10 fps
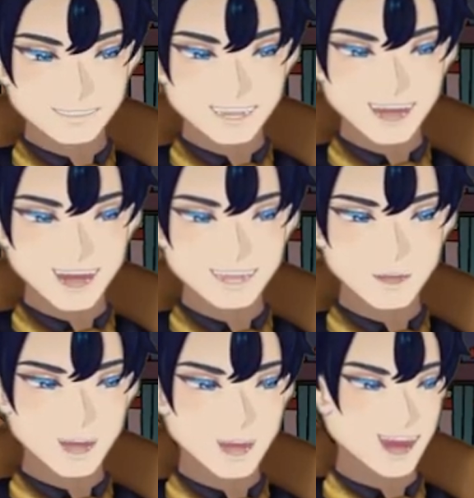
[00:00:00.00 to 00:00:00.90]
And that's
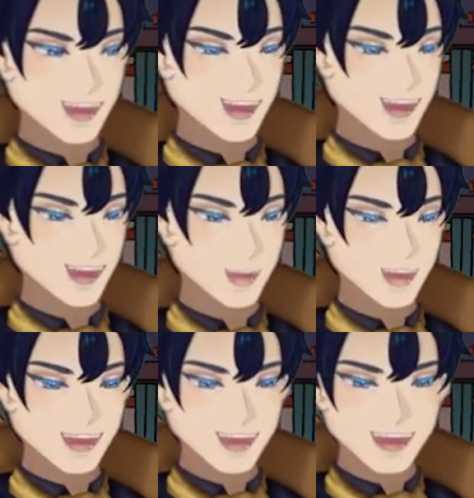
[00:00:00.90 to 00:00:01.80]
where a lot of these
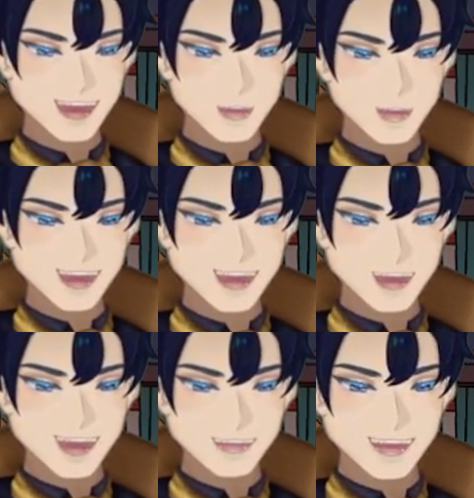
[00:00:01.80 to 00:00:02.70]
women are at, where they've
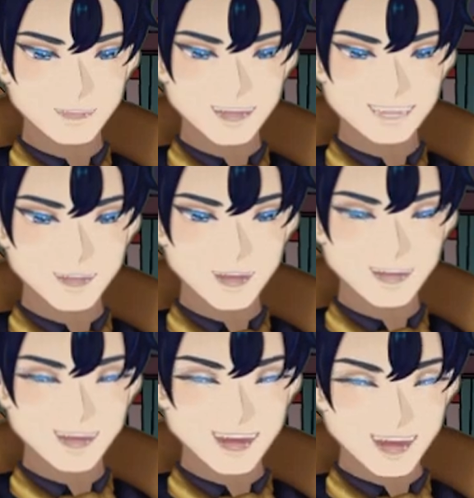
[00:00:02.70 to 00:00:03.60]
been good people for
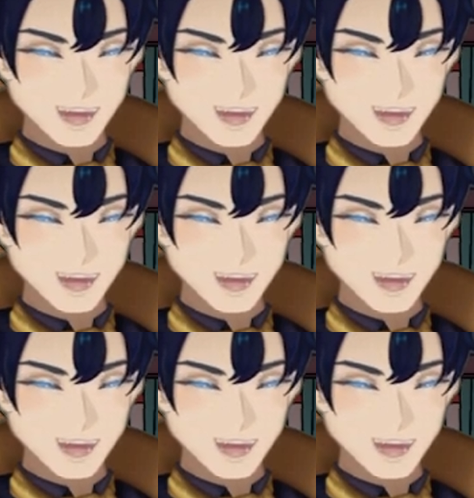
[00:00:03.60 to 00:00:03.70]
so